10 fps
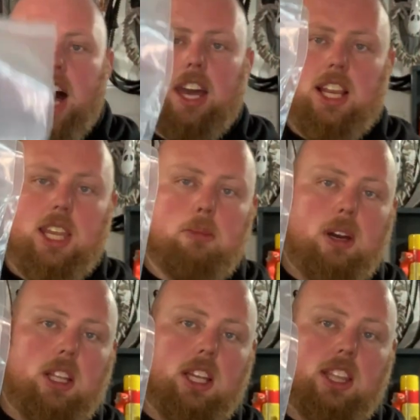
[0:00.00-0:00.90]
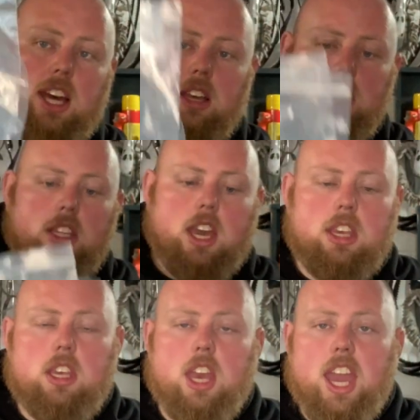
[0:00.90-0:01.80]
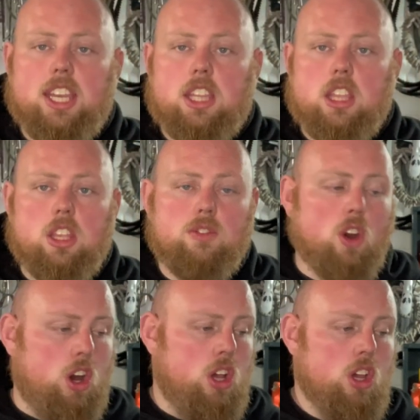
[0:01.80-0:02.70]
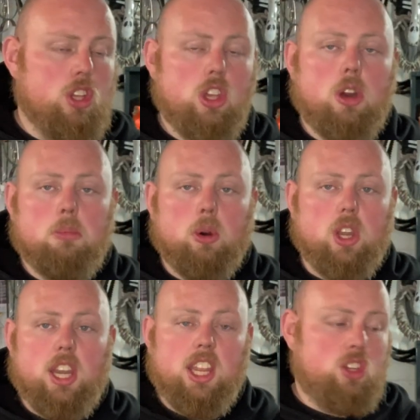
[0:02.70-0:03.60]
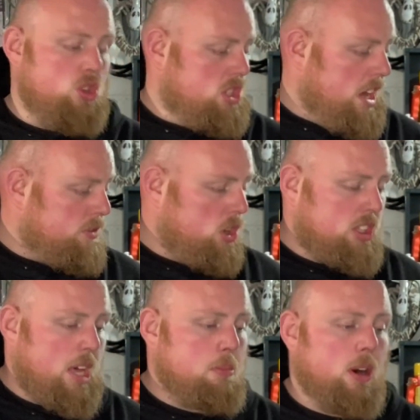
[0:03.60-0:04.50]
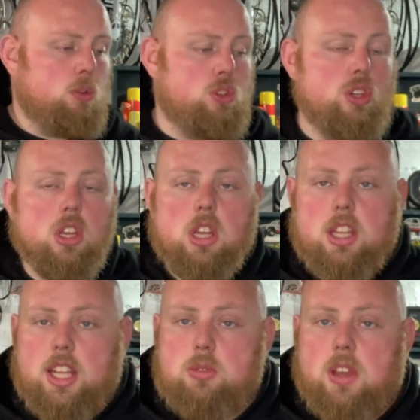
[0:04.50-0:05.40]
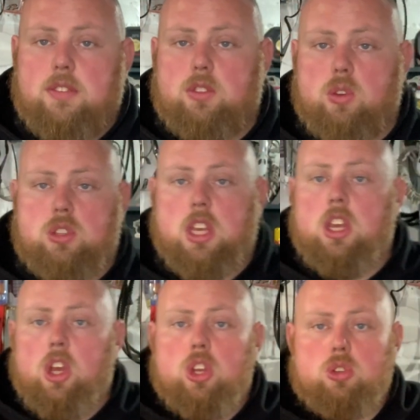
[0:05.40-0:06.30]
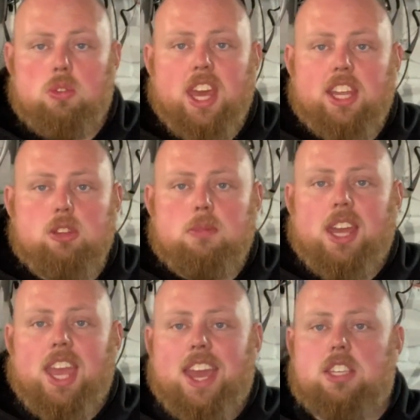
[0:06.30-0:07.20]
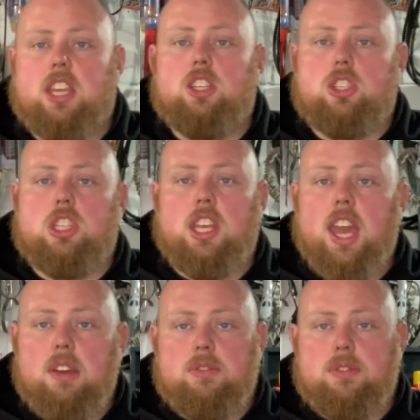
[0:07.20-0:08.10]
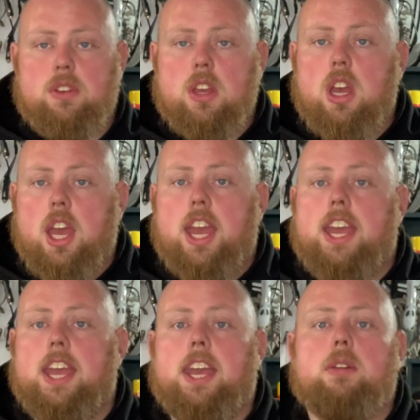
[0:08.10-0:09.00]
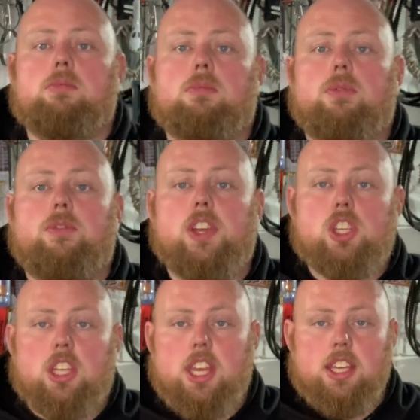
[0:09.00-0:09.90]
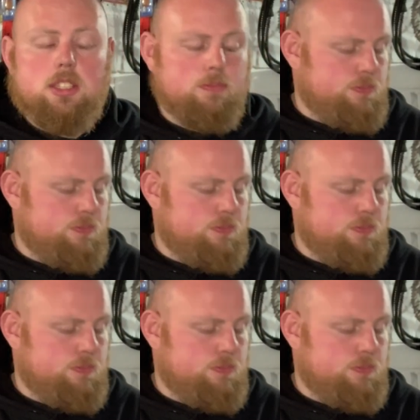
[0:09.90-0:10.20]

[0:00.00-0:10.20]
clear bag like that. Okay, anything you've got, you could put it in. It's just I've got that pouch. That's why I've used it. So there is my SHTF fishing kit.